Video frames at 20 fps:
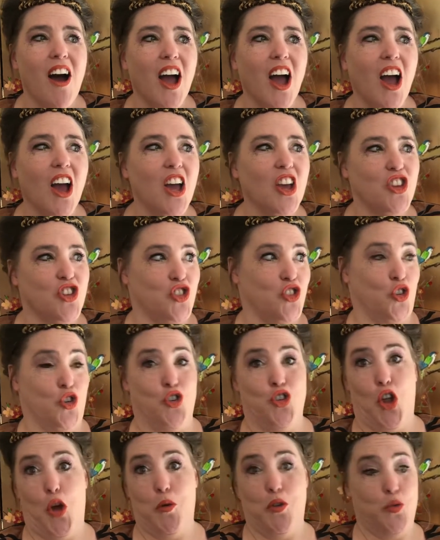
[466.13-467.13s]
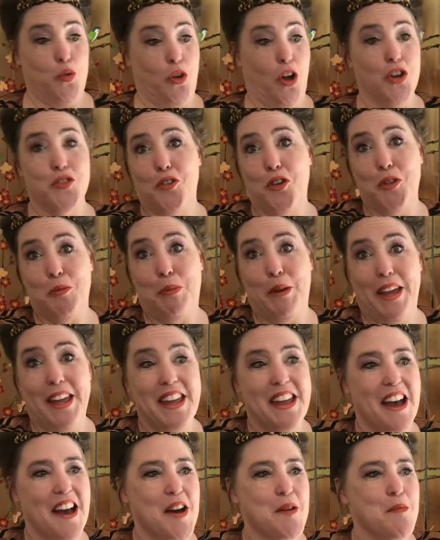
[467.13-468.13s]
I sort of know which one I'd rather be,
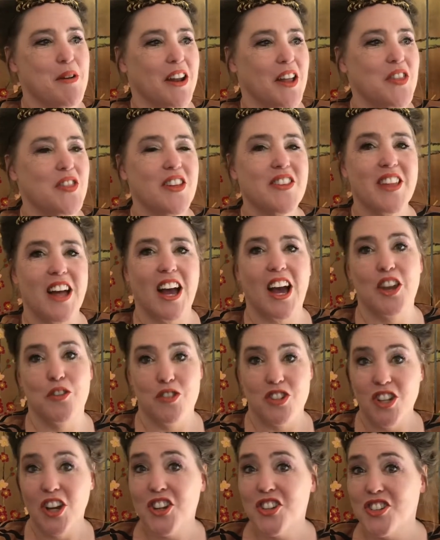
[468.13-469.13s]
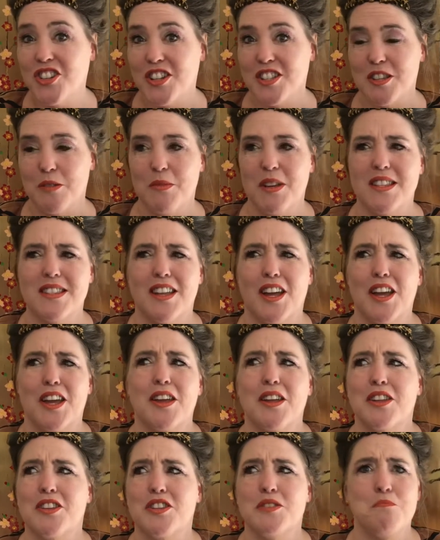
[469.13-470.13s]
and I think that kind of reductionism is like
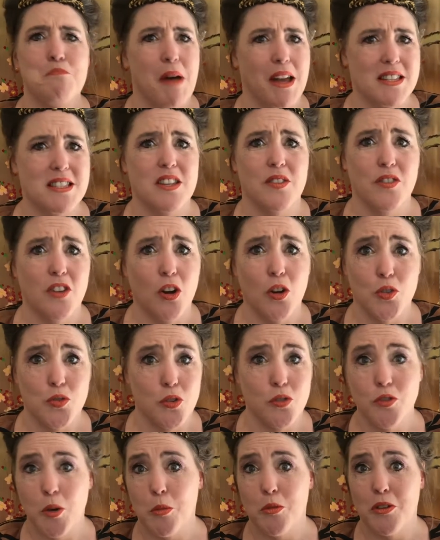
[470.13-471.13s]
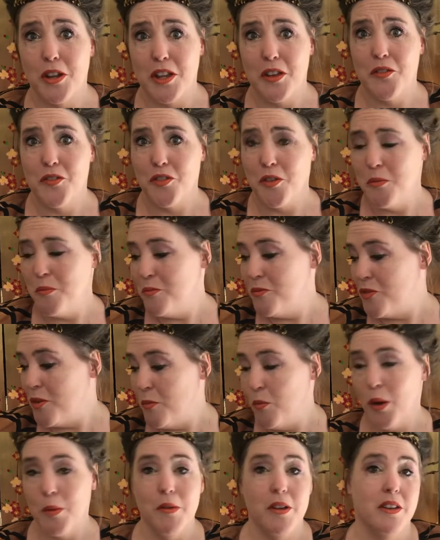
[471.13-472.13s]
it's massive cultural robbery from
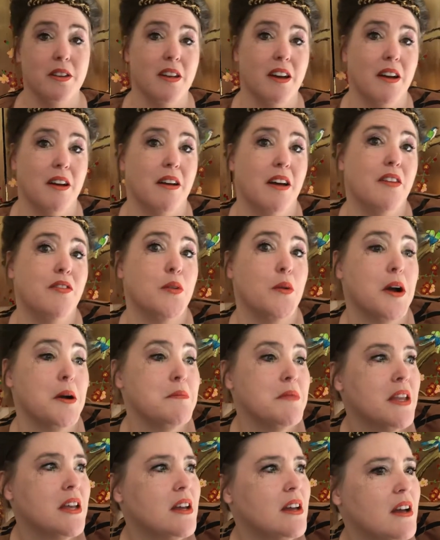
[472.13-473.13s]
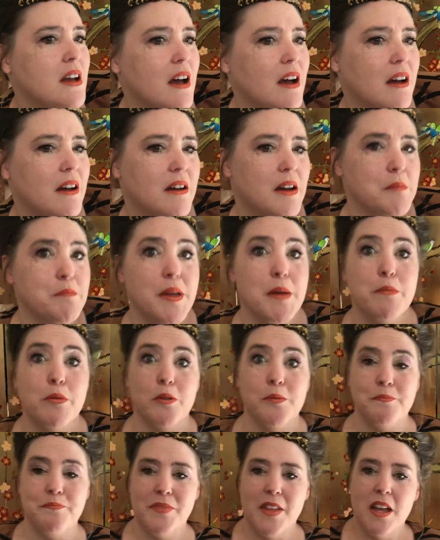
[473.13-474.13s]
women everywhere and people.
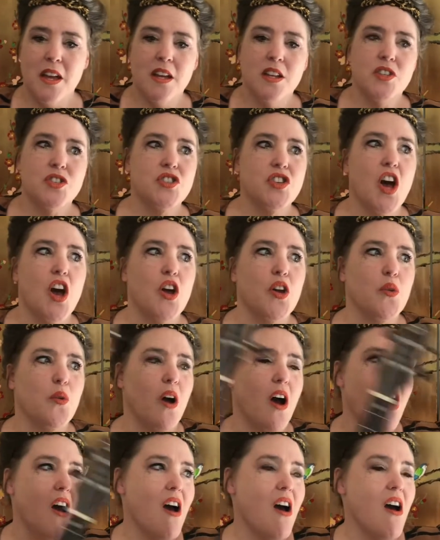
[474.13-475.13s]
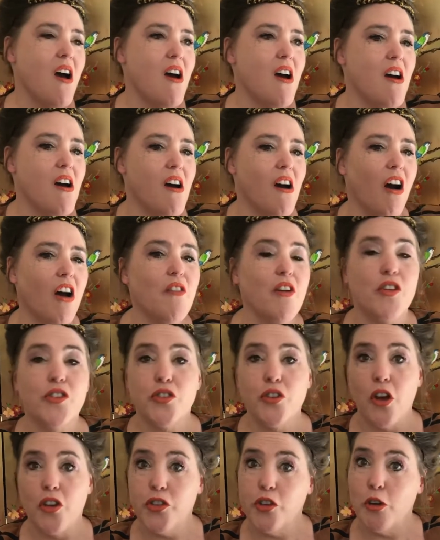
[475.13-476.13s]
So I wrote a
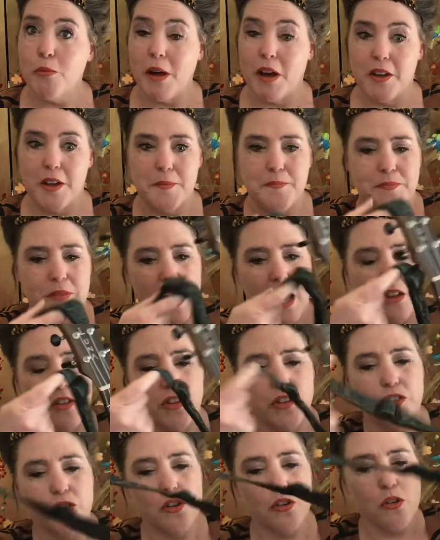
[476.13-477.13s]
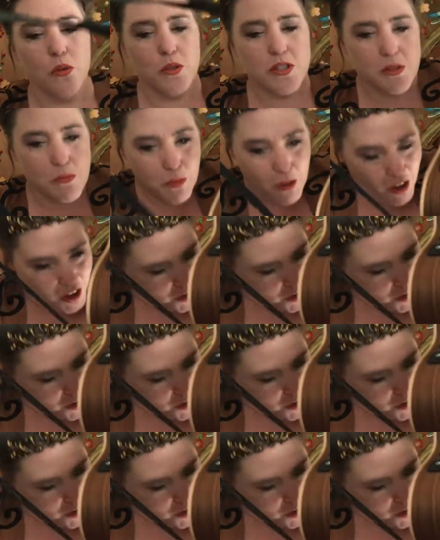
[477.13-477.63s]
song about it, and the song was kind